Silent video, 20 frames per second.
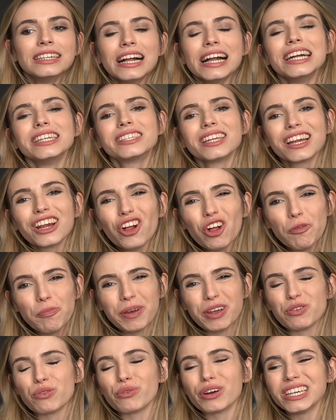it's a little
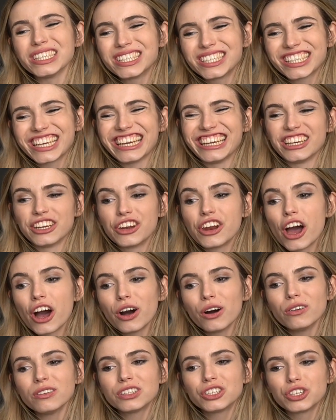bit risky, you
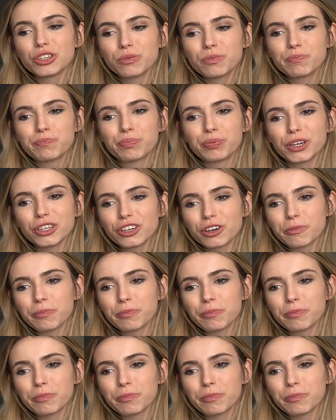know, to put your